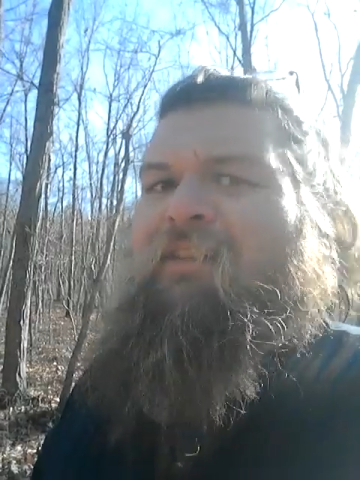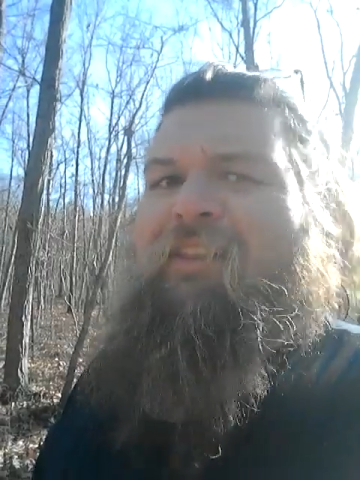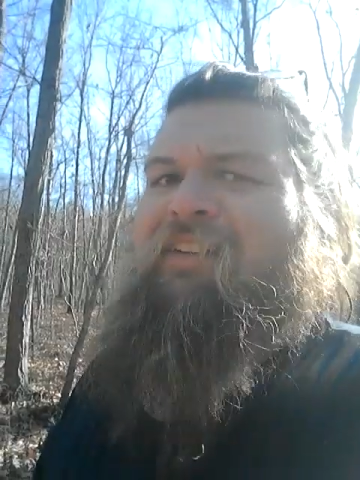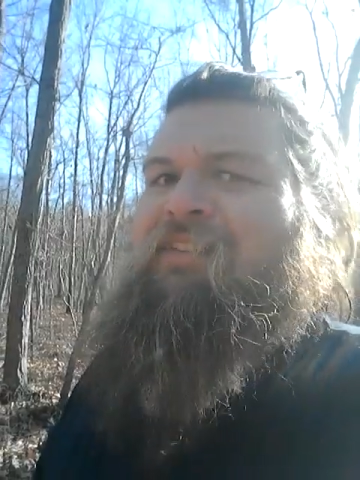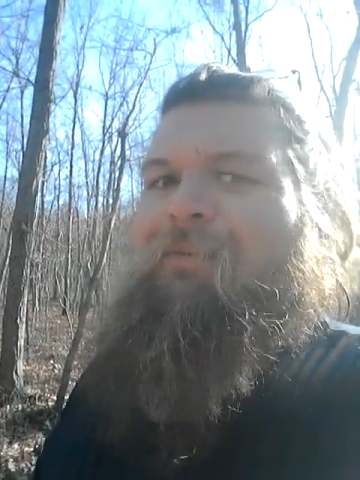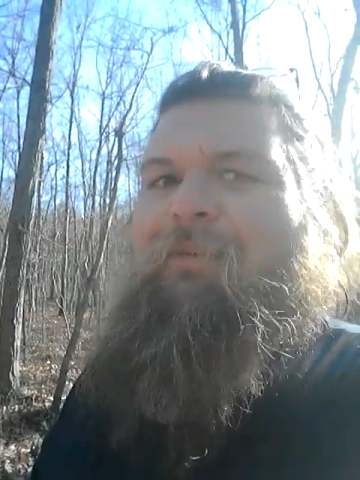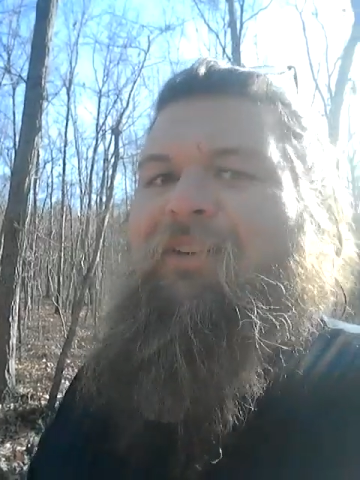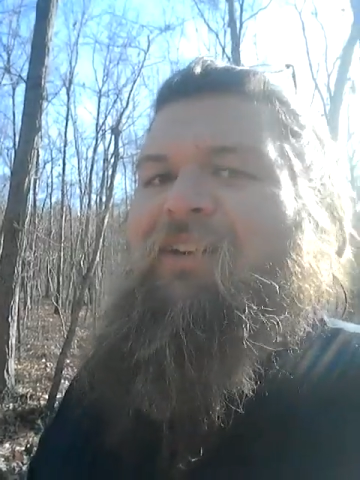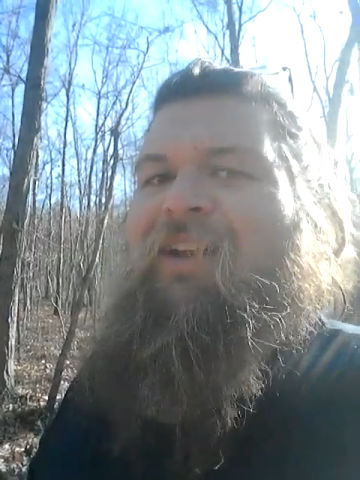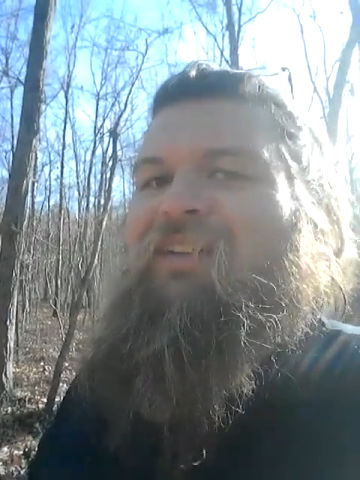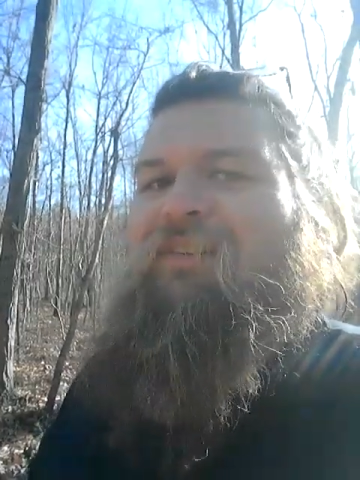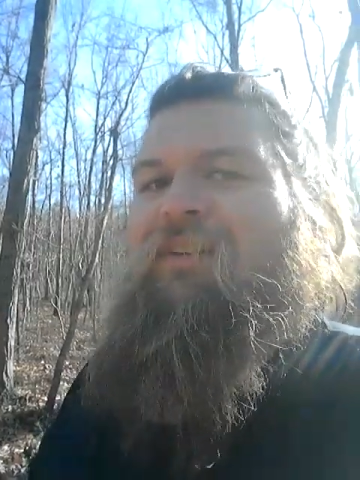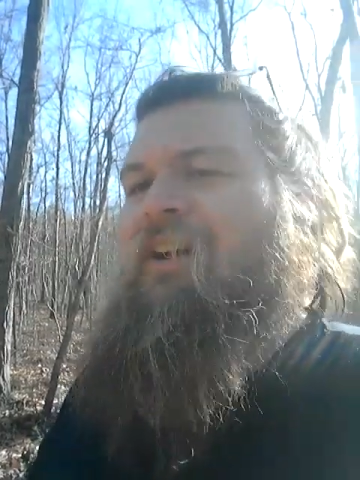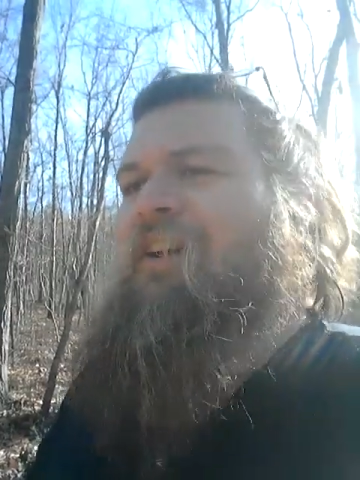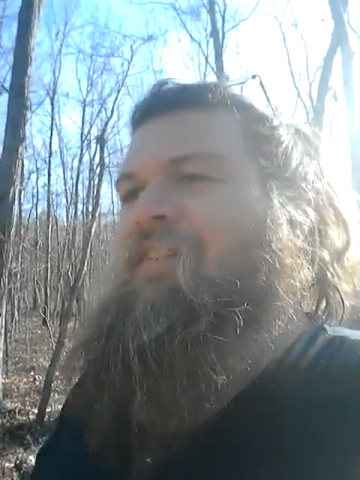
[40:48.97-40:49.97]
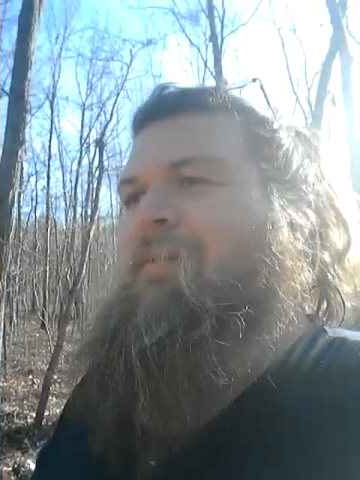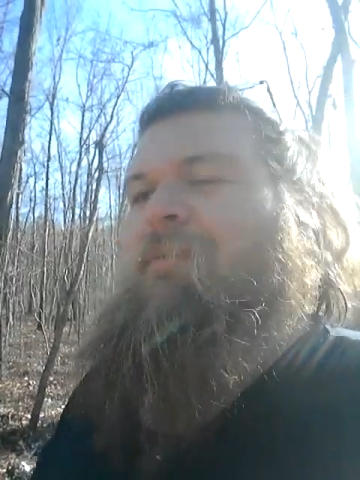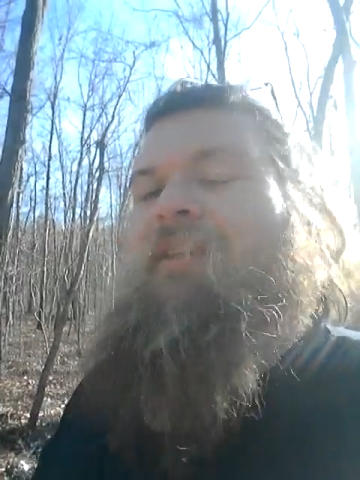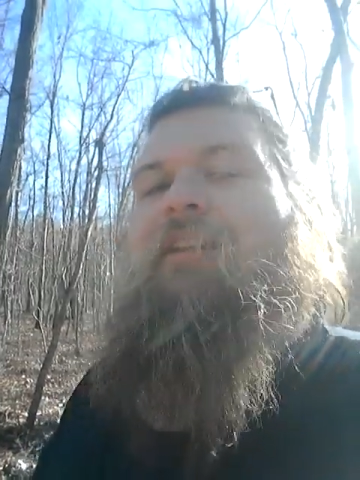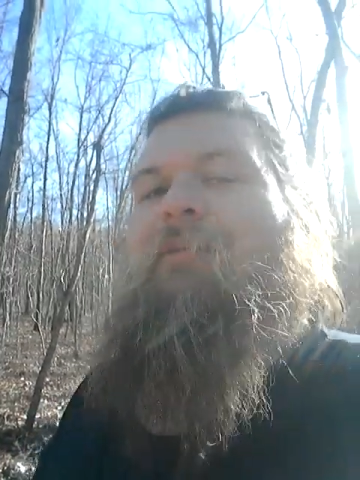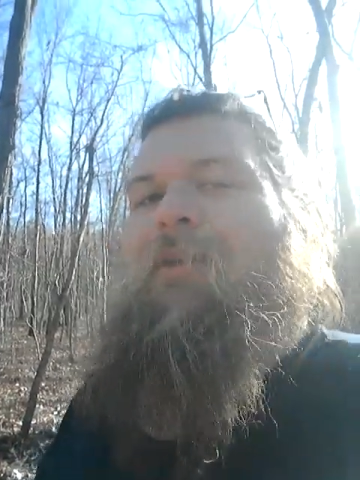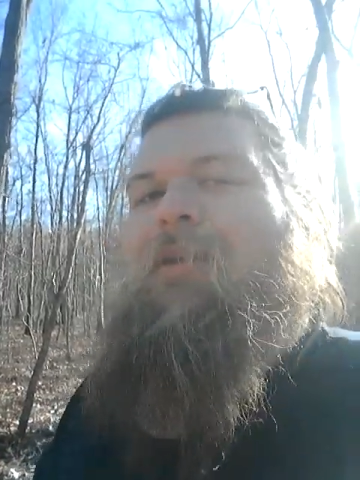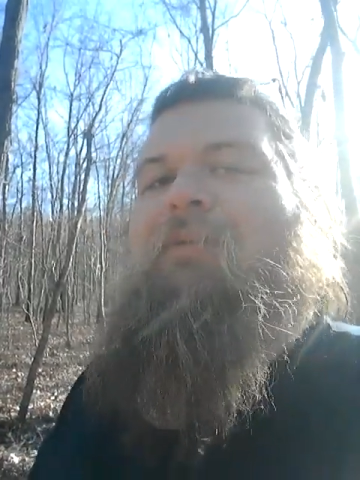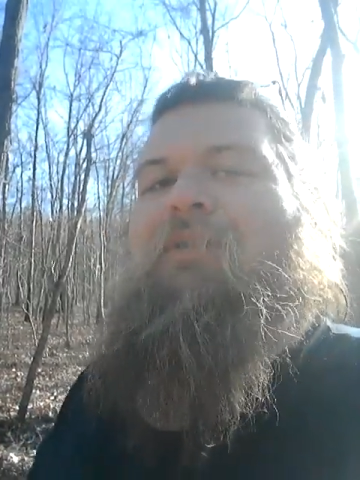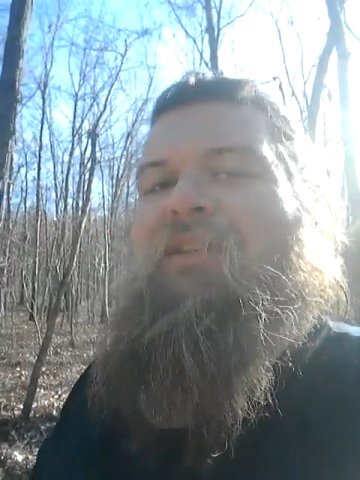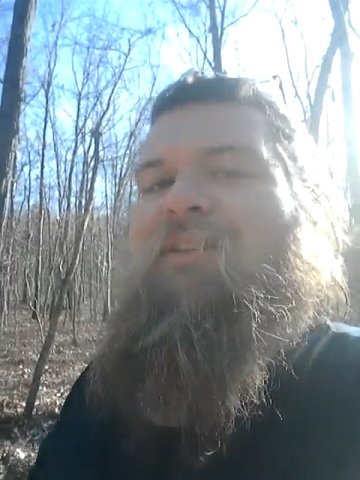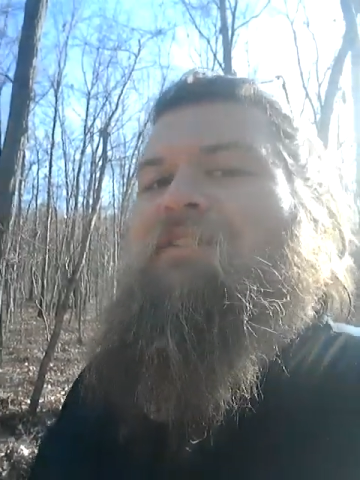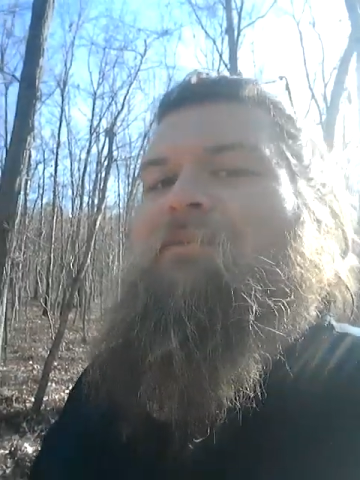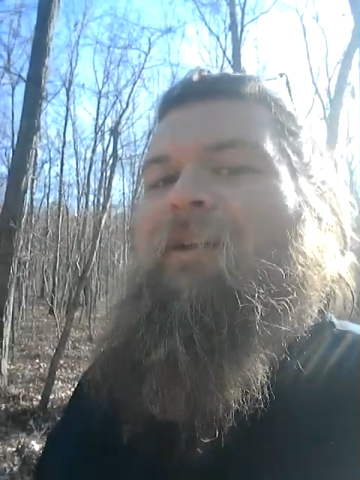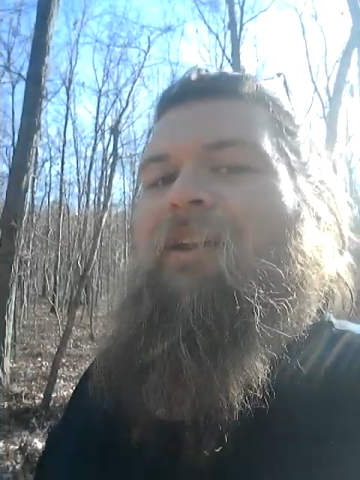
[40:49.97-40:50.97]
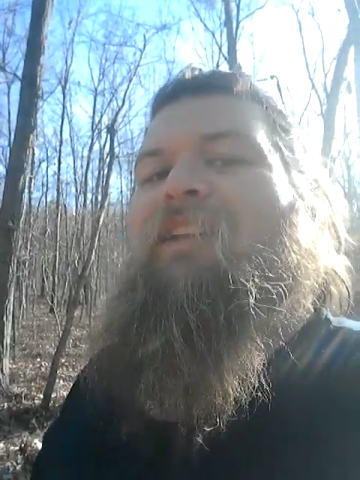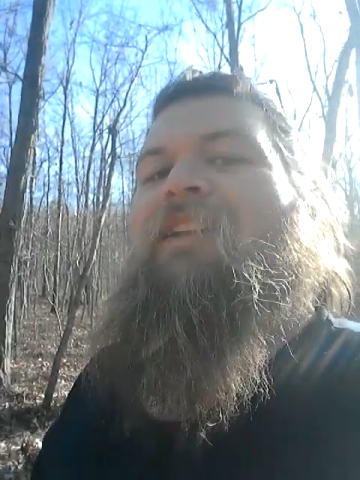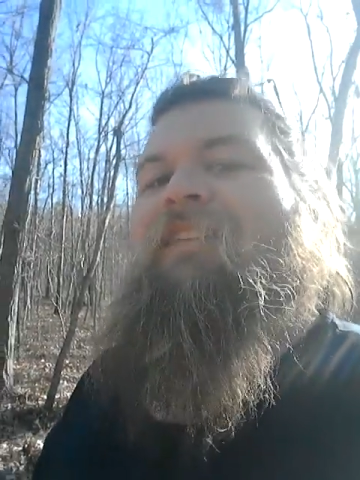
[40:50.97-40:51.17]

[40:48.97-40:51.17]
That's an awesome thing to be able to teach somebody